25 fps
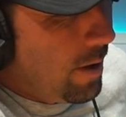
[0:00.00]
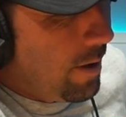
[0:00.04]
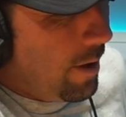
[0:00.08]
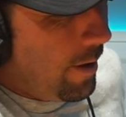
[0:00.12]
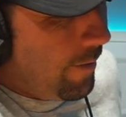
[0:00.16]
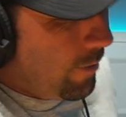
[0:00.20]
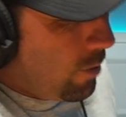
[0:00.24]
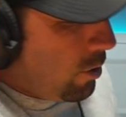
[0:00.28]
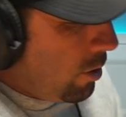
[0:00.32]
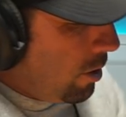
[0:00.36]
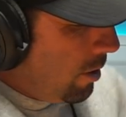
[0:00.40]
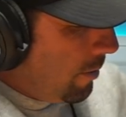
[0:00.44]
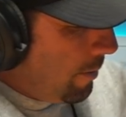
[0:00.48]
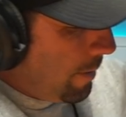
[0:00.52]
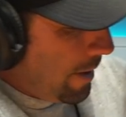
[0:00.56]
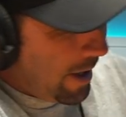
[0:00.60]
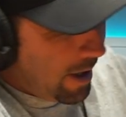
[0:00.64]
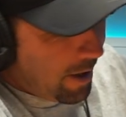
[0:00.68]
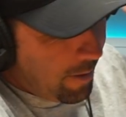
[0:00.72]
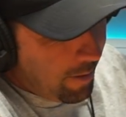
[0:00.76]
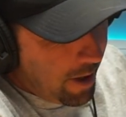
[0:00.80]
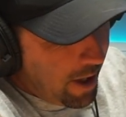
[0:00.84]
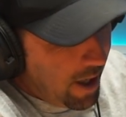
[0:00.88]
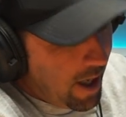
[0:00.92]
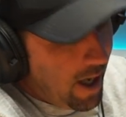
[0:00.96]
I've got in the back
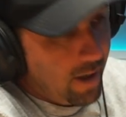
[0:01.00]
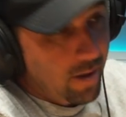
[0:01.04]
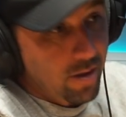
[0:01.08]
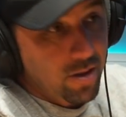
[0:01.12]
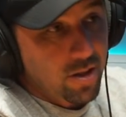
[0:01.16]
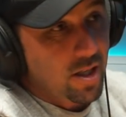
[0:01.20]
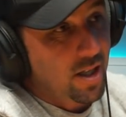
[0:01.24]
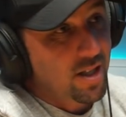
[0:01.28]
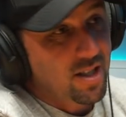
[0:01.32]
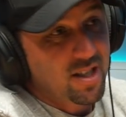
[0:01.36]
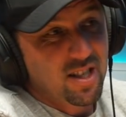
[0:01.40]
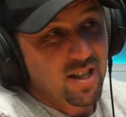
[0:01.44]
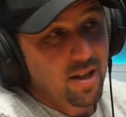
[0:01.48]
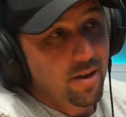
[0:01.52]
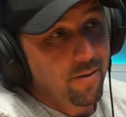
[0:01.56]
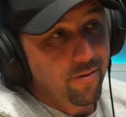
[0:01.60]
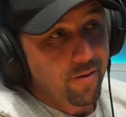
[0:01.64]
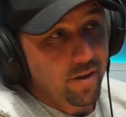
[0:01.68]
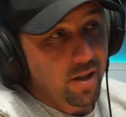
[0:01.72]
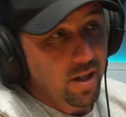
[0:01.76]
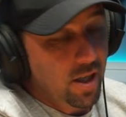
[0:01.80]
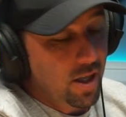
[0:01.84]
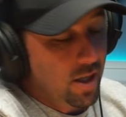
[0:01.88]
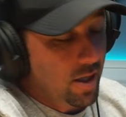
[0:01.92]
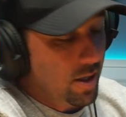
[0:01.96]
of my head because I haven't seen him for
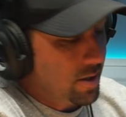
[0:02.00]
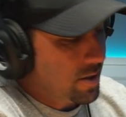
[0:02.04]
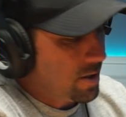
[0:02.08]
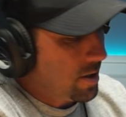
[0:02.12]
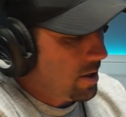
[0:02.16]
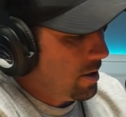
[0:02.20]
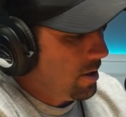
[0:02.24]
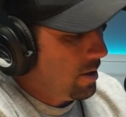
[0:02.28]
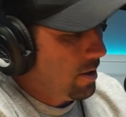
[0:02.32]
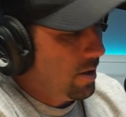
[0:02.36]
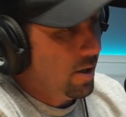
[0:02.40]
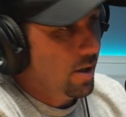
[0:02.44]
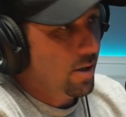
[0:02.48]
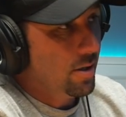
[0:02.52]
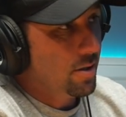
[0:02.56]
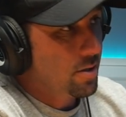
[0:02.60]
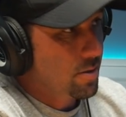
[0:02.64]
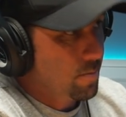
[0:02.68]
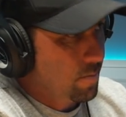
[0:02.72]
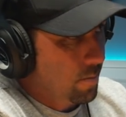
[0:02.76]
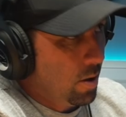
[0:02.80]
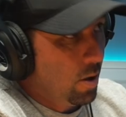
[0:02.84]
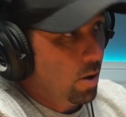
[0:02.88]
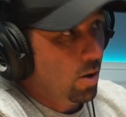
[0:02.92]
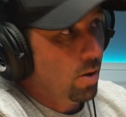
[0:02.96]
years. Mm.
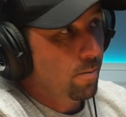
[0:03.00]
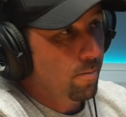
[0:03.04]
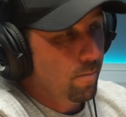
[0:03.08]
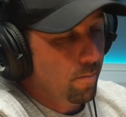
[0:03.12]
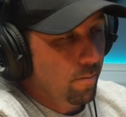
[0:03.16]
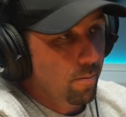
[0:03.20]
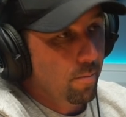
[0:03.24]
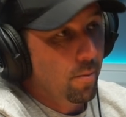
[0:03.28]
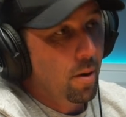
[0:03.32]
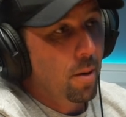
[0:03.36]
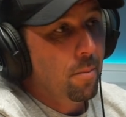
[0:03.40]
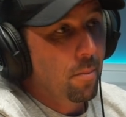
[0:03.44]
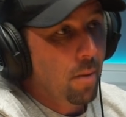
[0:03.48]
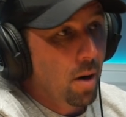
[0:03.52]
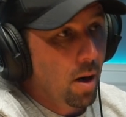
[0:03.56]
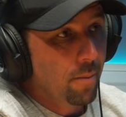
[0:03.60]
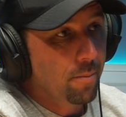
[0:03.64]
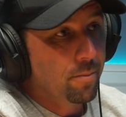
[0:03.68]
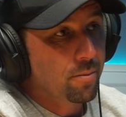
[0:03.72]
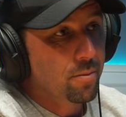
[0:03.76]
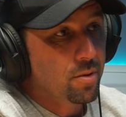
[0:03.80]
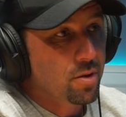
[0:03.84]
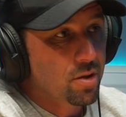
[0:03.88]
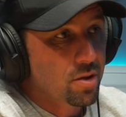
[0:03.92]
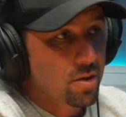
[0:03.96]
It's my my
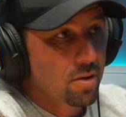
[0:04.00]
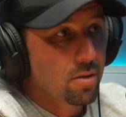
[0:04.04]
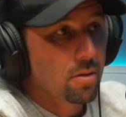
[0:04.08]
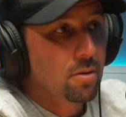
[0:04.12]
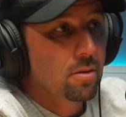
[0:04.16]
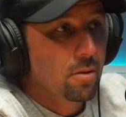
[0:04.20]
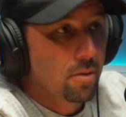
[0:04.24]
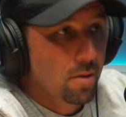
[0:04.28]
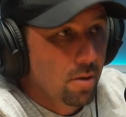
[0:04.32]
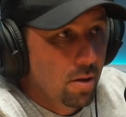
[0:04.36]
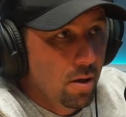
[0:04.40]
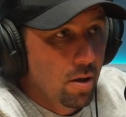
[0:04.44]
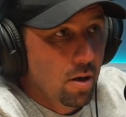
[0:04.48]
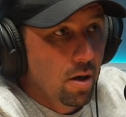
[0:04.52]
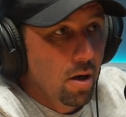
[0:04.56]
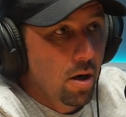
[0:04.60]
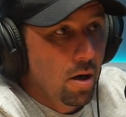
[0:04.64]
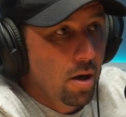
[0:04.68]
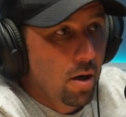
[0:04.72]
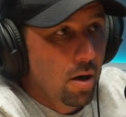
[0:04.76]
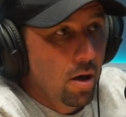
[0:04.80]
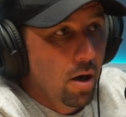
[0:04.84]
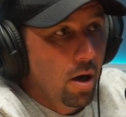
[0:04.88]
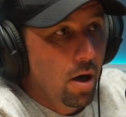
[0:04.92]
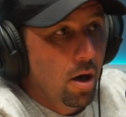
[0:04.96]
mum's
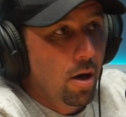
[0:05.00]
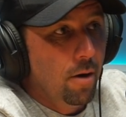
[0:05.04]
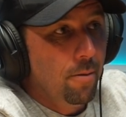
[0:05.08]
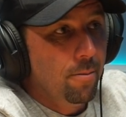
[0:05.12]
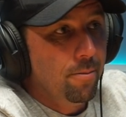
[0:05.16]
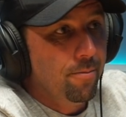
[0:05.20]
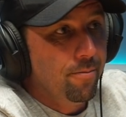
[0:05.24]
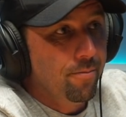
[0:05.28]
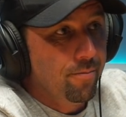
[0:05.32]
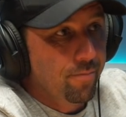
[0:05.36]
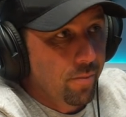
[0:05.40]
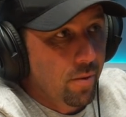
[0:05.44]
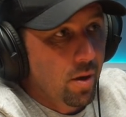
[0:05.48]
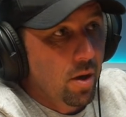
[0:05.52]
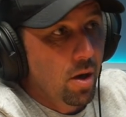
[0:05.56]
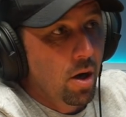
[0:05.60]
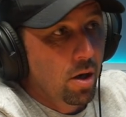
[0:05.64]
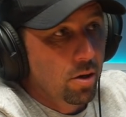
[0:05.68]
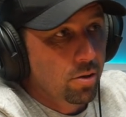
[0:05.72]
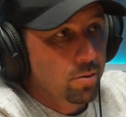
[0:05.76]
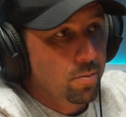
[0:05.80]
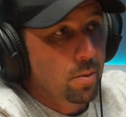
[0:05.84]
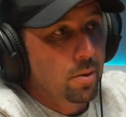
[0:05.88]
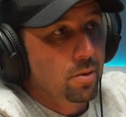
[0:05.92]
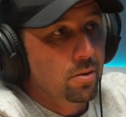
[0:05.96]
um,
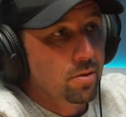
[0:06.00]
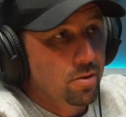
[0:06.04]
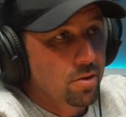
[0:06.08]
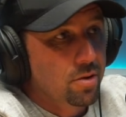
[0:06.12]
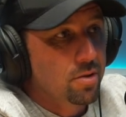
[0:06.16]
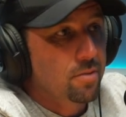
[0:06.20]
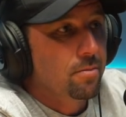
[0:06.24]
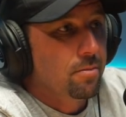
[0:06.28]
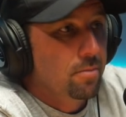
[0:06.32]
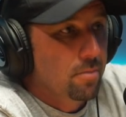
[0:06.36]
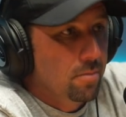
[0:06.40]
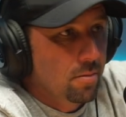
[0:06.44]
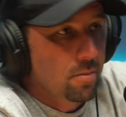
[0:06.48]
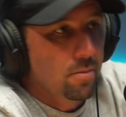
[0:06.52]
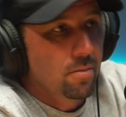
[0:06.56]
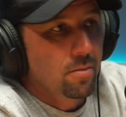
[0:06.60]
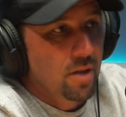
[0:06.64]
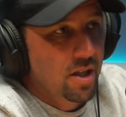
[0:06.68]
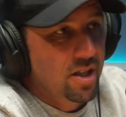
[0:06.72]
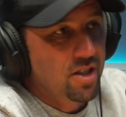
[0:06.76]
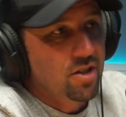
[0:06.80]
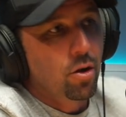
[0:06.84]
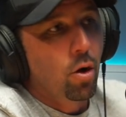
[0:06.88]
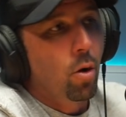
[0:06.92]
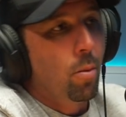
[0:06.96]
husband's
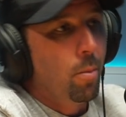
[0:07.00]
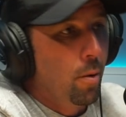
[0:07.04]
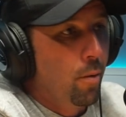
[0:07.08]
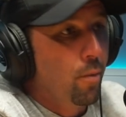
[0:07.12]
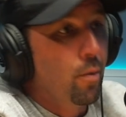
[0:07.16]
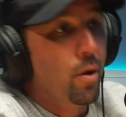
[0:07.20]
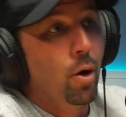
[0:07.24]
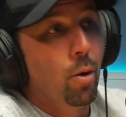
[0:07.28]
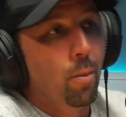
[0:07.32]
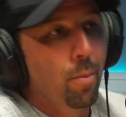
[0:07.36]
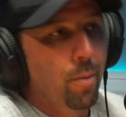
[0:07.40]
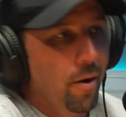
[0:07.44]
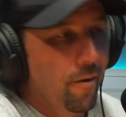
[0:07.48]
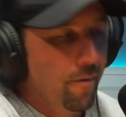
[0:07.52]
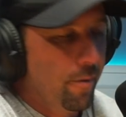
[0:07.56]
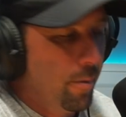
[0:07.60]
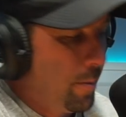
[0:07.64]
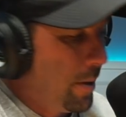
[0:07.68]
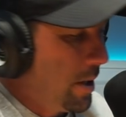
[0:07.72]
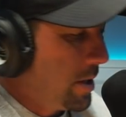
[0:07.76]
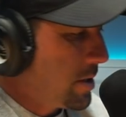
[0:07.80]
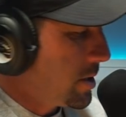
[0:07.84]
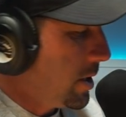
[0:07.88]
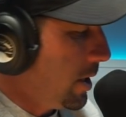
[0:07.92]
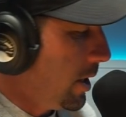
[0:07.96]
he's not my real brother,
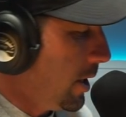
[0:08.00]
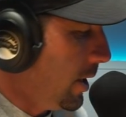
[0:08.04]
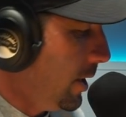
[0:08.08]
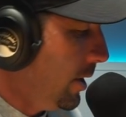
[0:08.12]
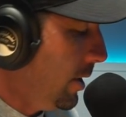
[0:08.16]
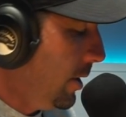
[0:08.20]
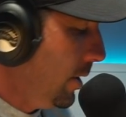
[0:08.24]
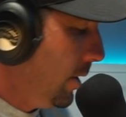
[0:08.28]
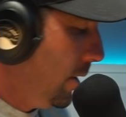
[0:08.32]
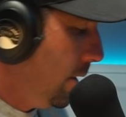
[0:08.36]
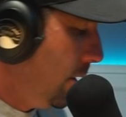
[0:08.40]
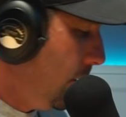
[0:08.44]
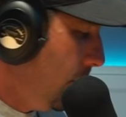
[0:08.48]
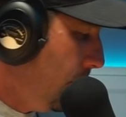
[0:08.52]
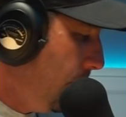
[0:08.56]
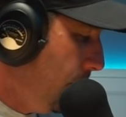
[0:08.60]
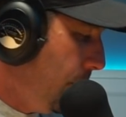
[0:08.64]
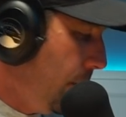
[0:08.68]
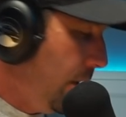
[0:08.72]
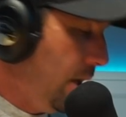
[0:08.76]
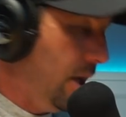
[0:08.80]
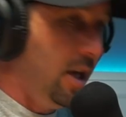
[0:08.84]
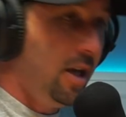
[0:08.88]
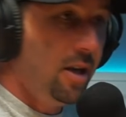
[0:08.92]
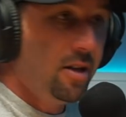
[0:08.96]
basically. Yeah, yeah, yeah, yeah.
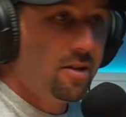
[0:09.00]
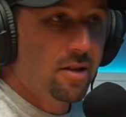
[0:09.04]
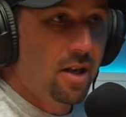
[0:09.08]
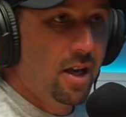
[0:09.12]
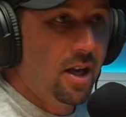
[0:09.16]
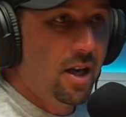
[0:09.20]
But he